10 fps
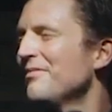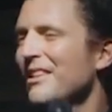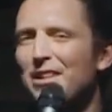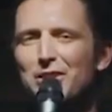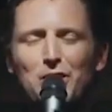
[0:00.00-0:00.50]

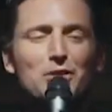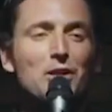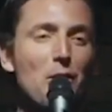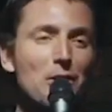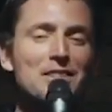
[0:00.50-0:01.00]
Because she'll
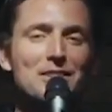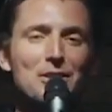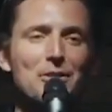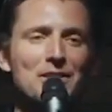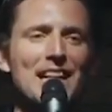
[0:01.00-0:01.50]
notice
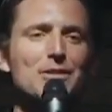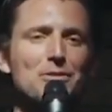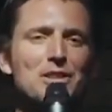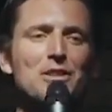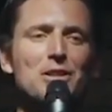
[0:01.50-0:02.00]
you, and that's when
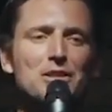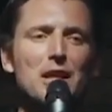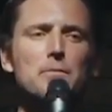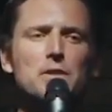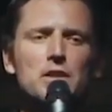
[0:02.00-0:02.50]
she looks
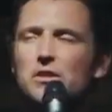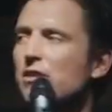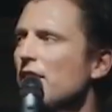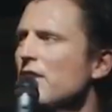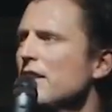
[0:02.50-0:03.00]
up to you. She's
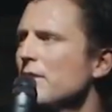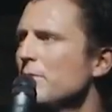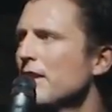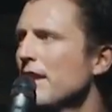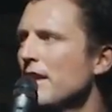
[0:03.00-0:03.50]
like, Look at him
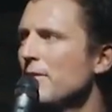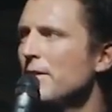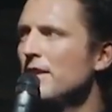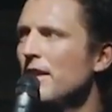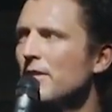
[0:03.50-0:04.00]
looking out that
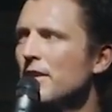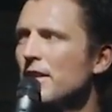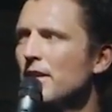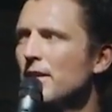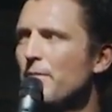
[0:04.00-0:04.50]
window.
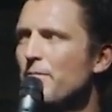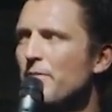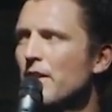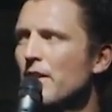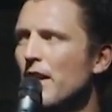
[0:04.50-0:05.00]

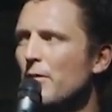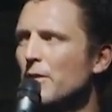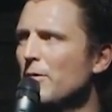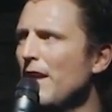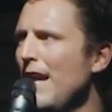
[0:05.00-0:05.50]
I wonder
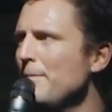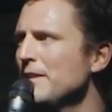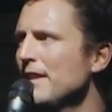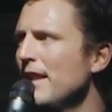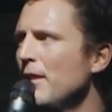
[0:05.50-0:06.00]
what happened
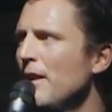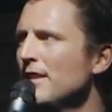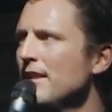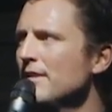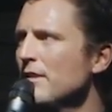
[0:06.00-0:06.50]
today. Why is he
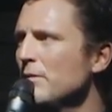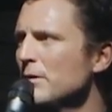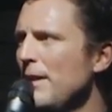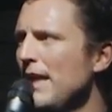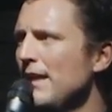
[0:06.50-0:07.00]
in so much
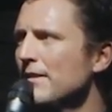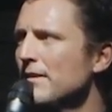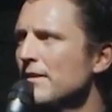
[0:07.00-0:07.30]
pain?